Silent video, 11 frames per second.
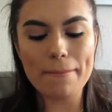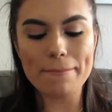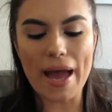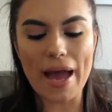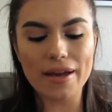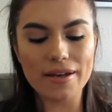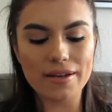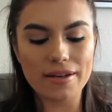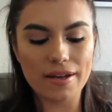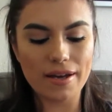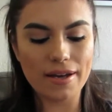MAC
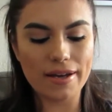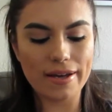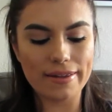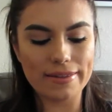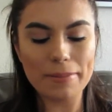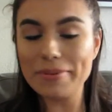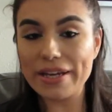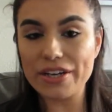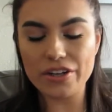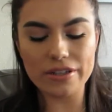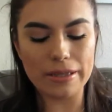uh, lip
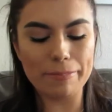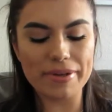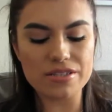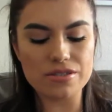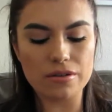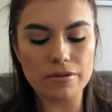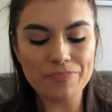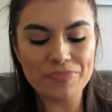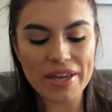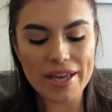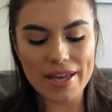liner, lip pencil
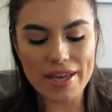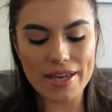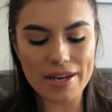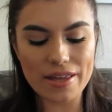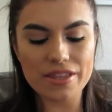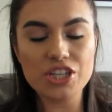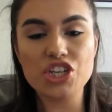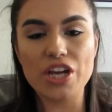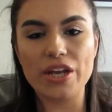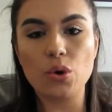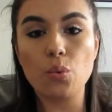in the
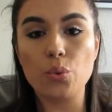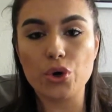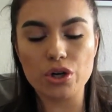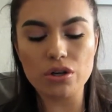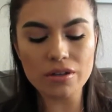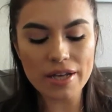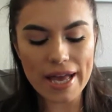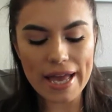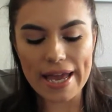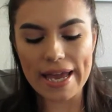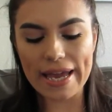shade Whirl.
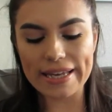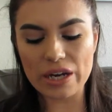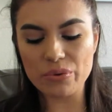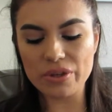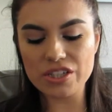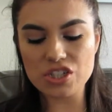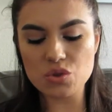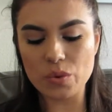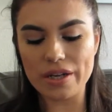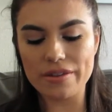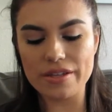And I really just
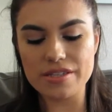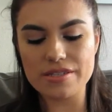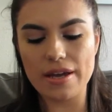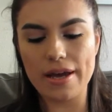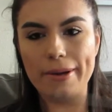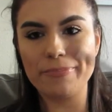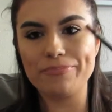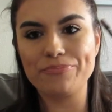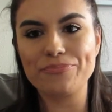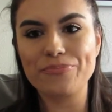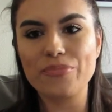wanted this
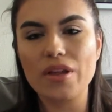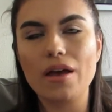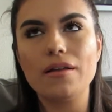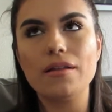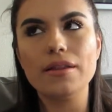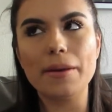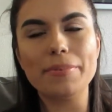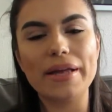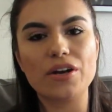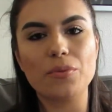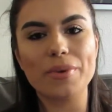um, lip liner